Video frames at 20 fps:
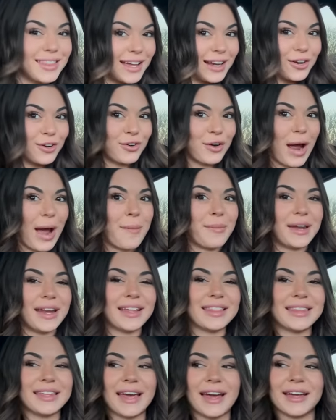then grab it
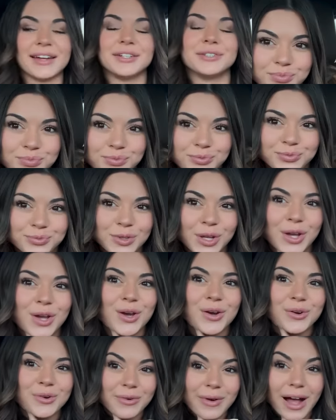at the end.
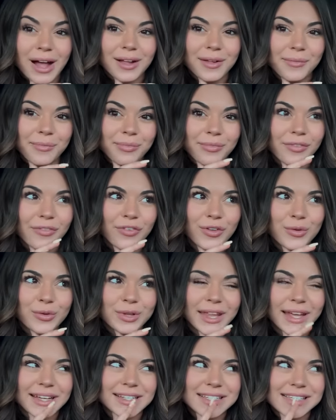Well, if you would
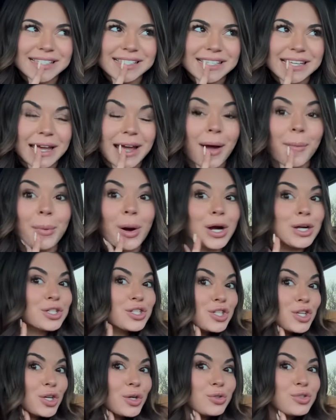like to see a part
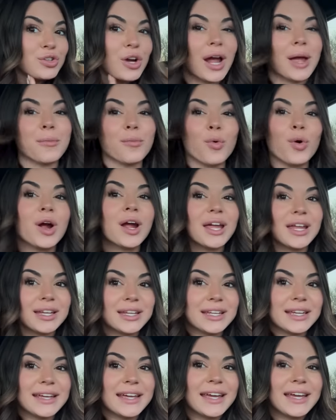two trying more
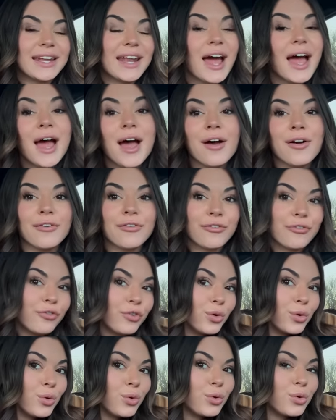Indian
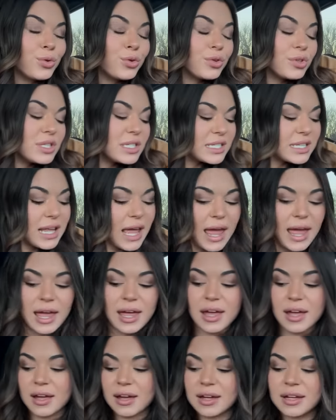foods
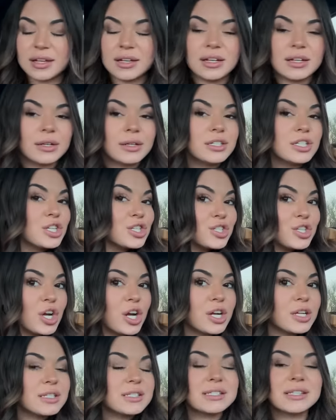and
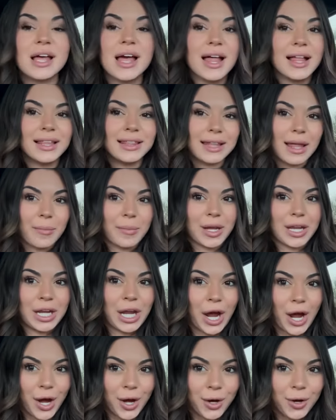desserts, let me
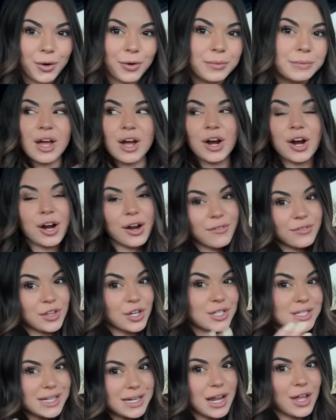know. Or if
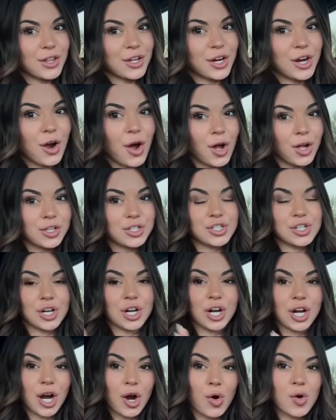there's another
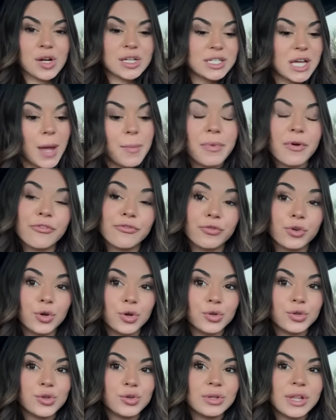culture or type of
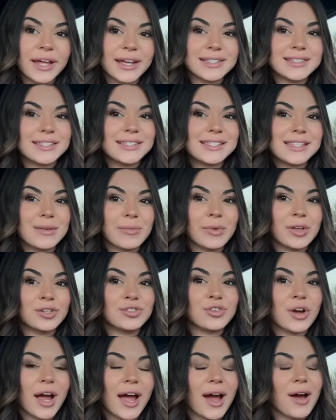food you'd like to see me
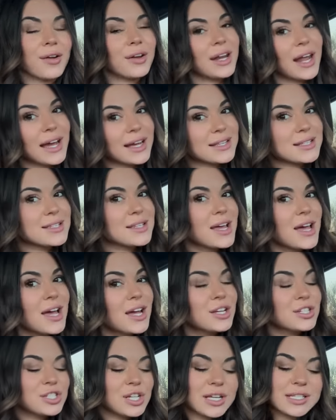try out next,
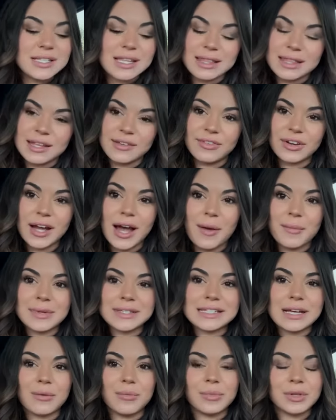just leave a
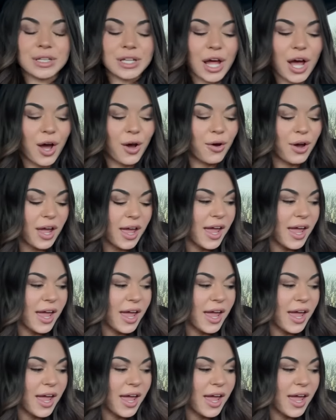comment down below